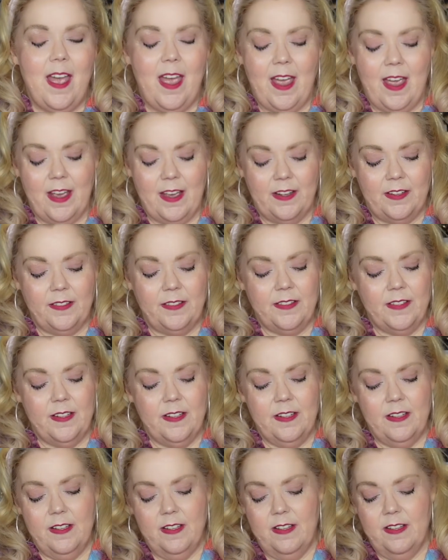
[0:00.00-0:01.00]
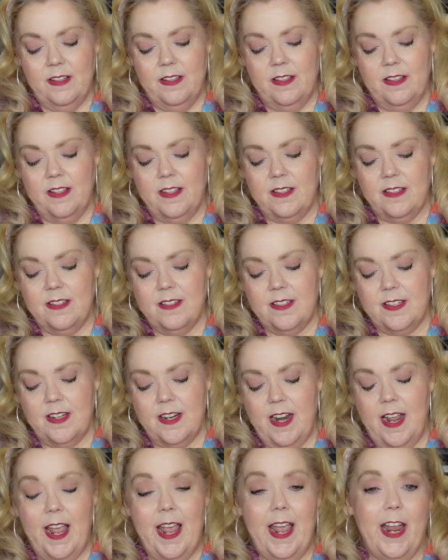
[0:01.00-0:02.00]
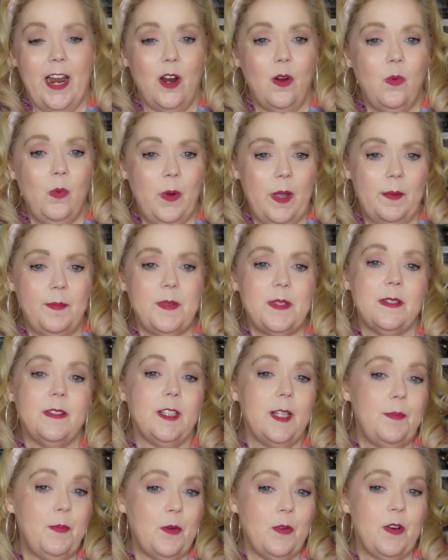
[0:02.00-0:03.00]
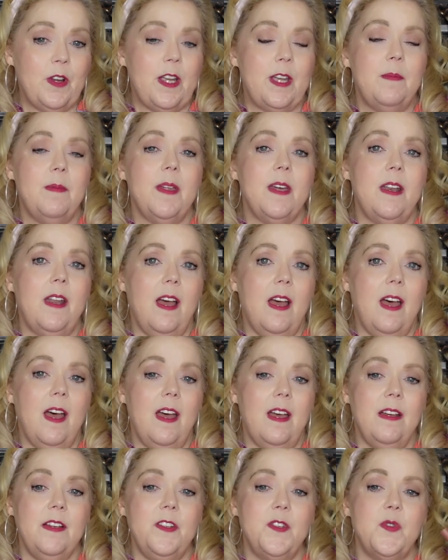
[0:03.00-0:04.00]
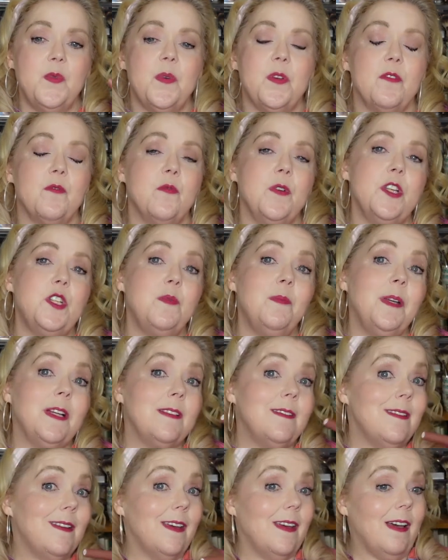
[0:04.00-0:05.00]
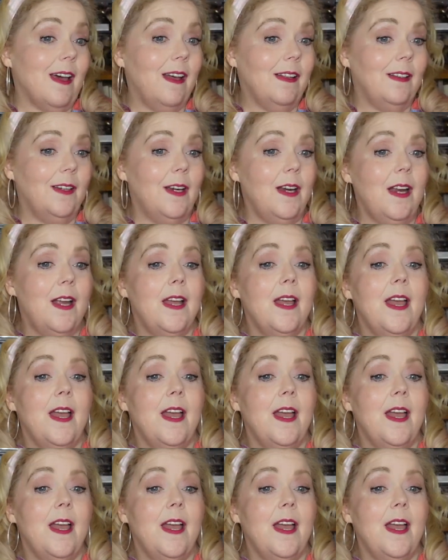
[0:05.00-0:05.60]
And this is an air whipped lip cream that hugs with rich melted in color